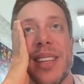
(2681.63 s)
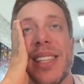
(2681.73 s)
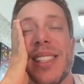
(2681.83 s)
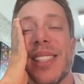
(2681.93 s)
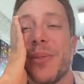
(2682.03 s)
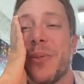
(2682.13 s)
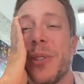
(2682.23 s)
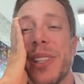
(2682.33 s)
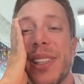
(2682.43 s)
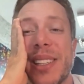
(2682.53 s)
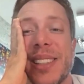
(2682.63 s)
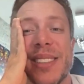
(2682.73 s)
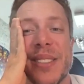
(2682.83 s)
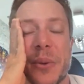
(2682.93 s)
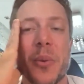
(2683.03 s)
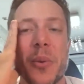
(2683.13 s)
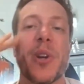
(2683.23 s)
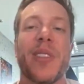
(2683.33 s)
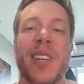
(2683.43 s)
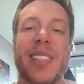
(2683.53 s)
is it really
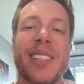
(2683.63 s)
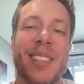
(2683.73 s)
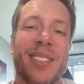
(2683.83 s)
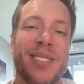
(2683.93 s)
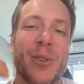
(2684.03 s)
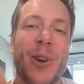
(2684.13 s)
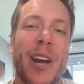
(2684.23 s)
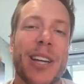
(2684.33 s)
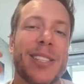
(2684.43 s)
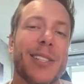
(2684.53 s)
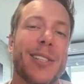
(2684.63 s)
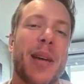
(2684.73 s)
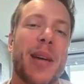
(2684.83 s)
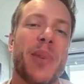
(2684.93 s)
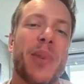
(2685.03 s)
worth it trying to do that?